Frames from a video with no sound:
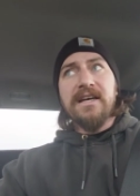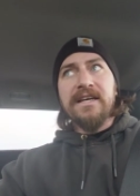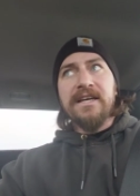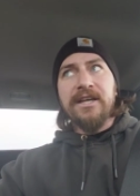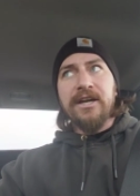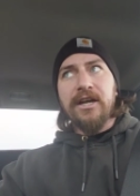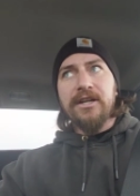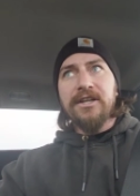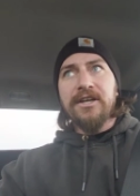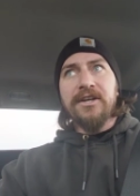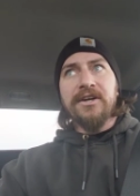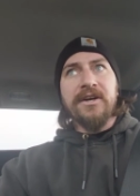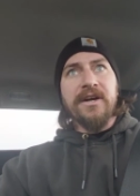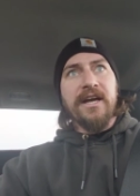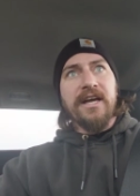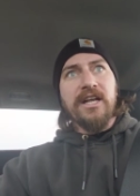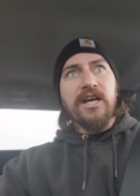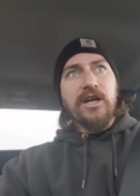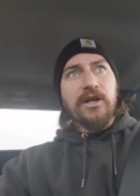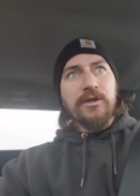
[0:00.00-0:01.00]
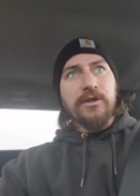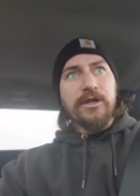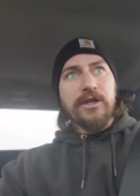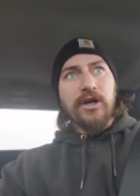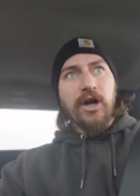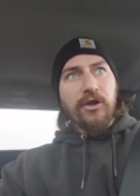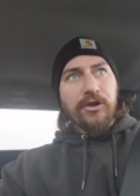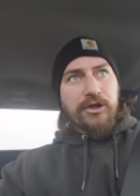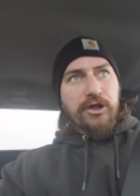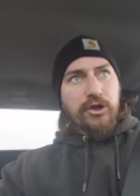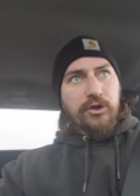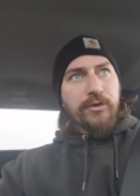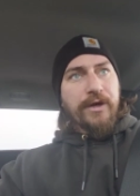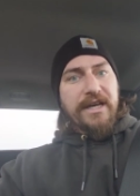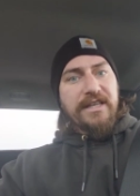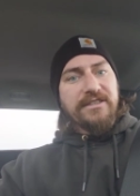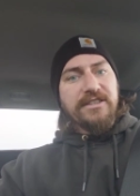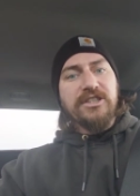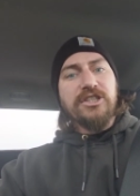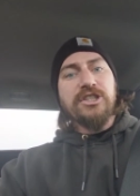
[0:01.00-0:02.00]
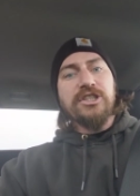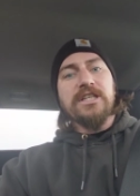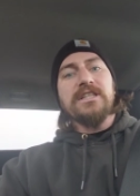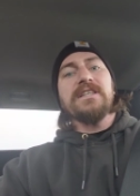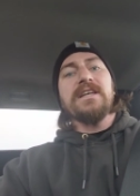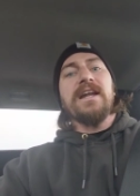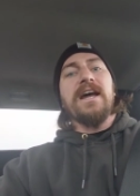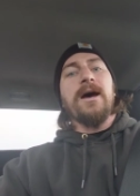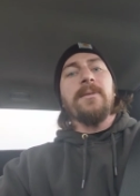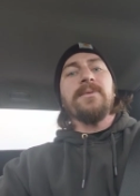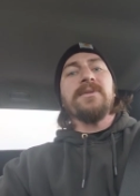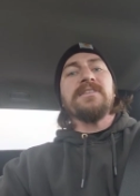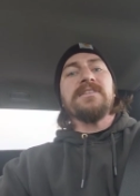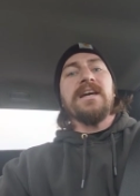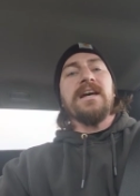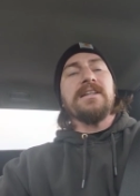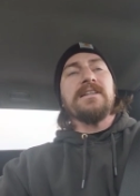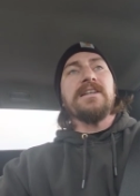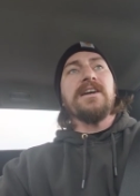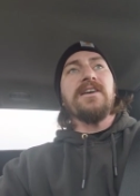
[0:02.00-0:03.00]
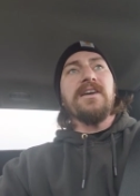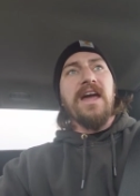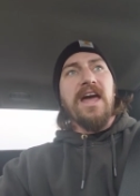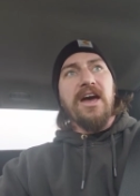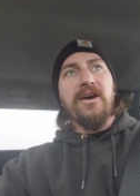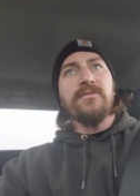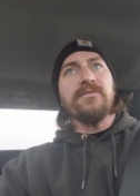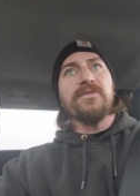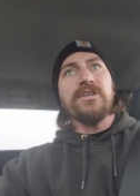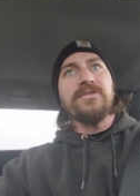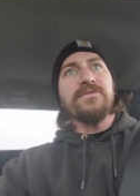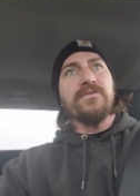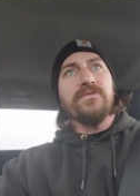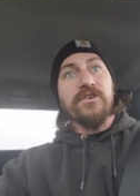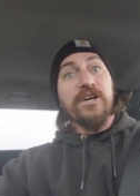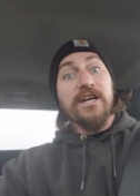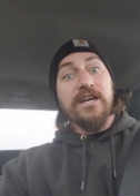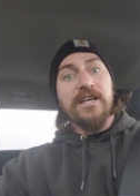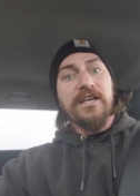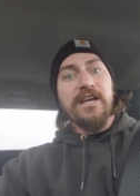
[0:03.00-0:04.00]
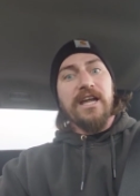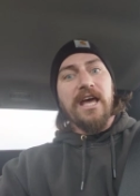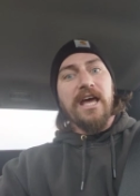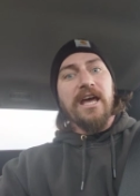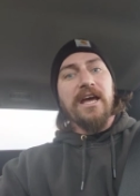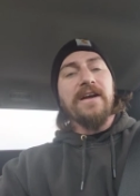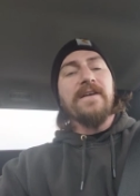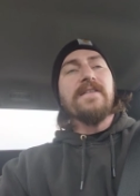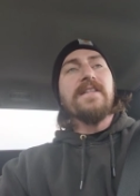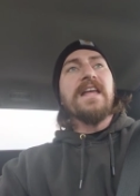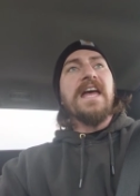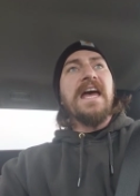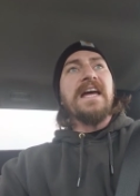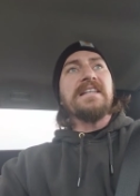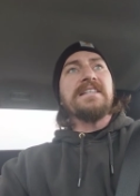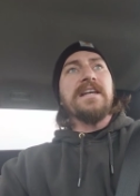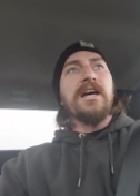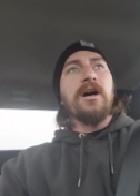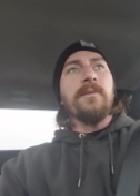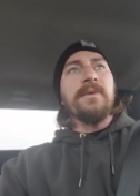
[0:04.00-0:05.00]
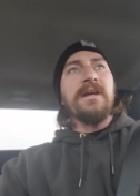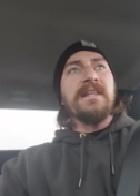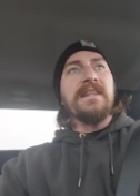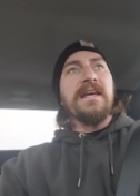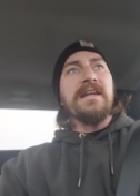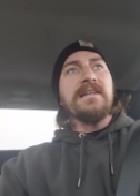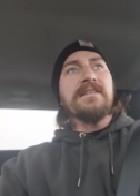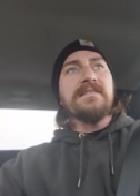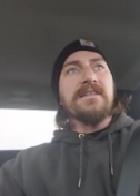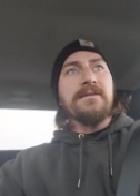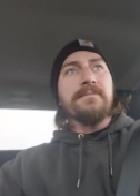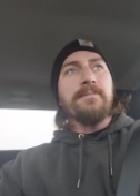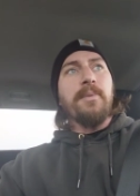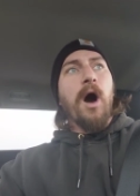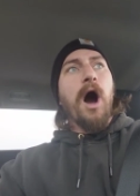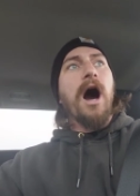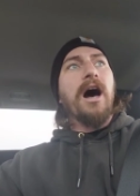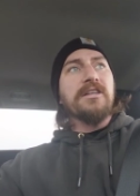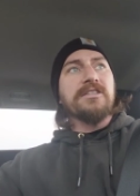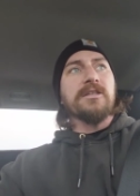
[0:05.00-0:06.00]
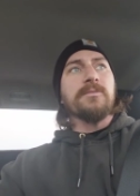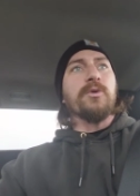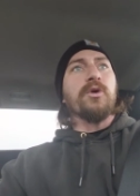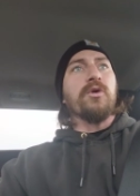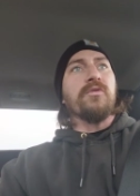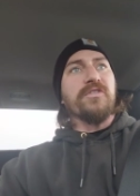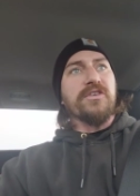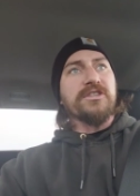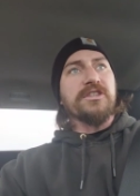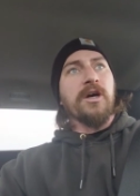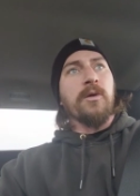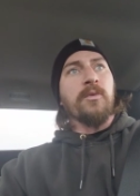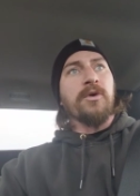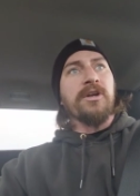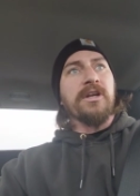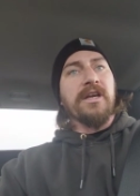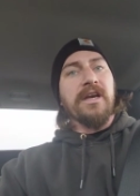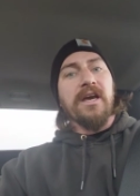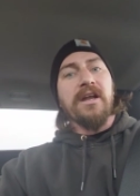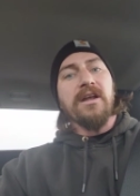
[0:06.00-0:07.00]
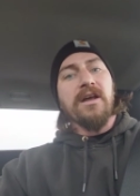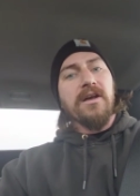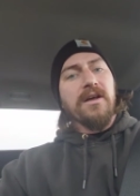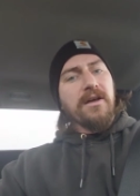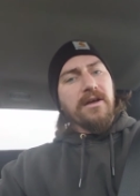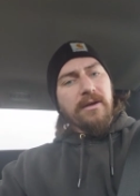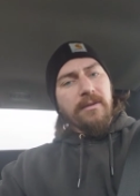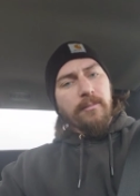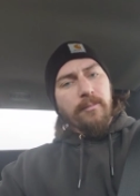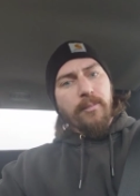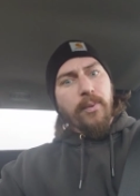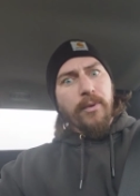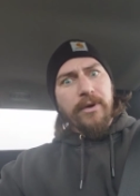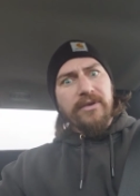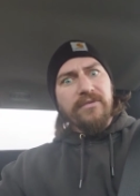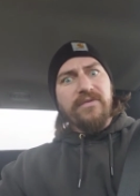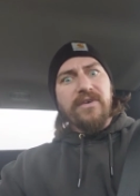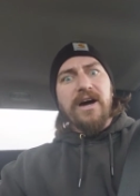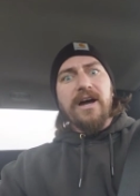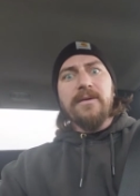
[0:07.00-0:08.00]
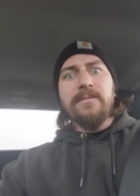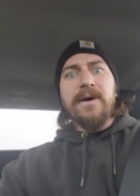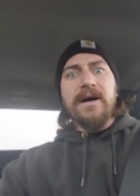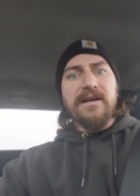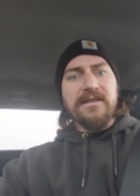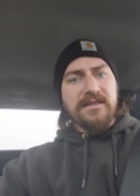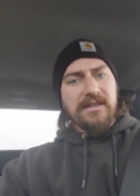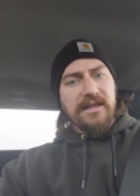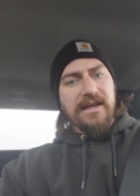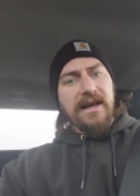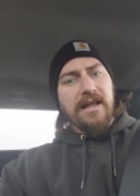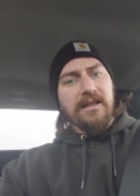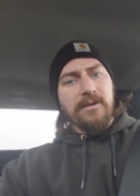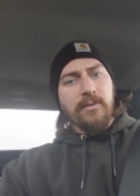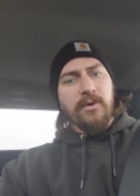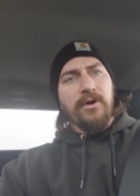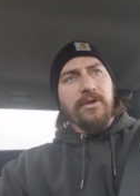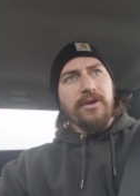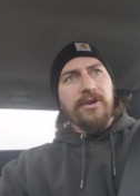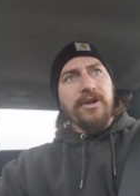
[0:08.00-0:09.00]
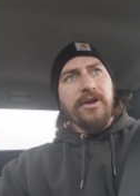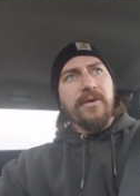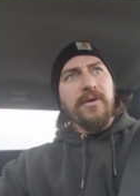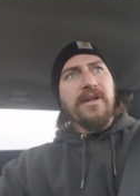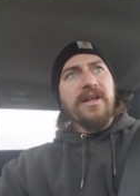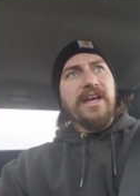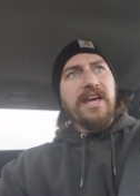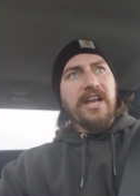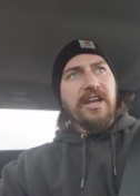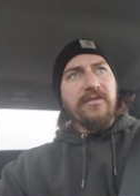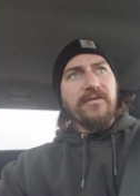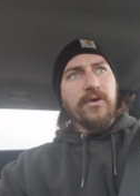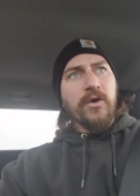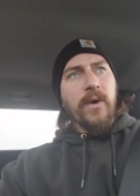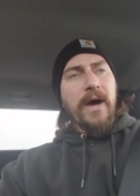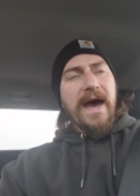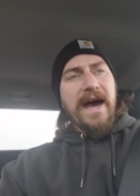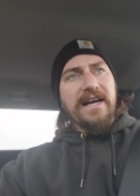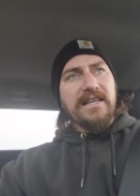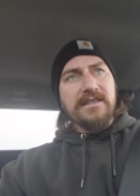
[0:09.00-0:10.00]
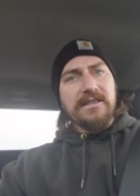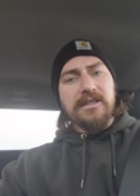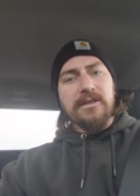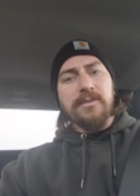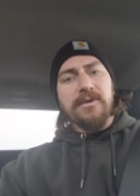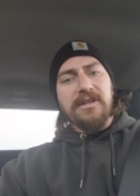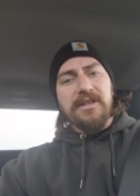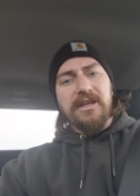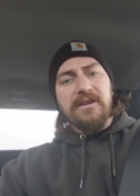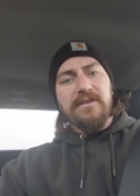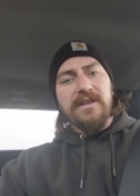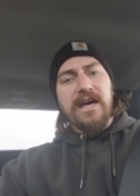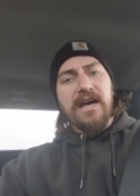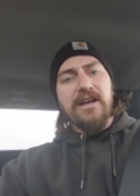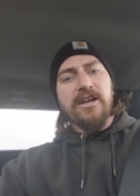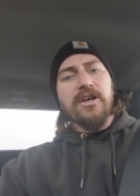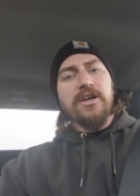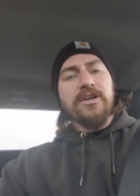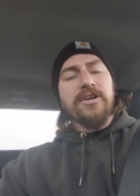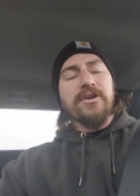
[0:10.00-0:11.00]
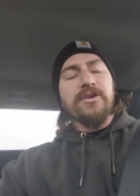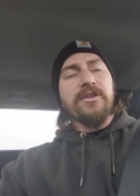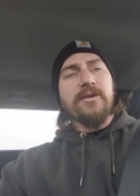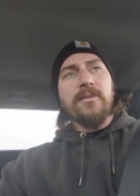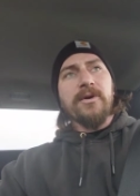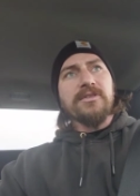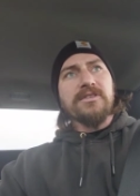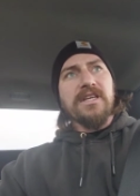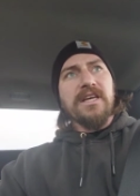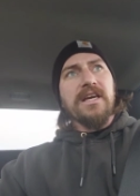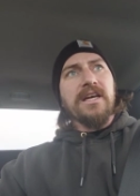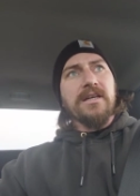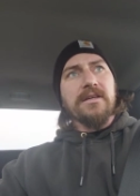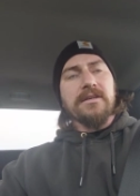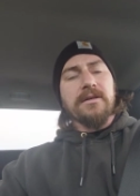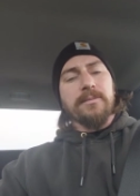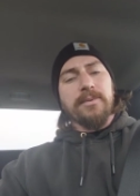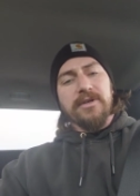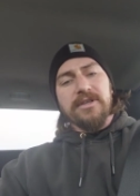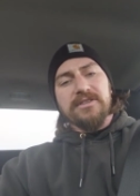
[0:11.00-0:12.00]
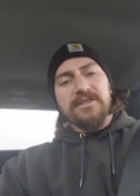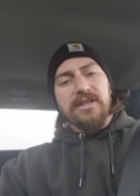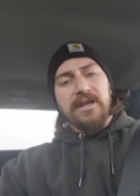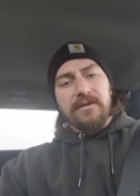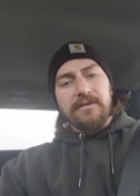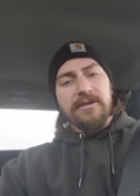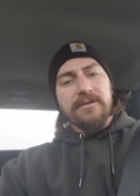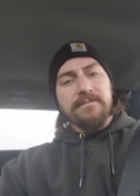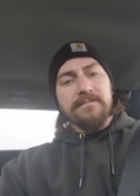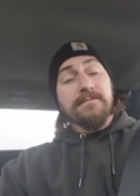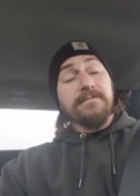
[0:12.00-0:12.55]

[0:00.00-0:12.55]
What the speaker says: Get on the internet, look at all the crazy shit that happens out there every freaking day, and tell me that it's impossible for someone to get 0.5 miles to the gallon more than you. And if you actually believe that, you're the most ignorant person ever.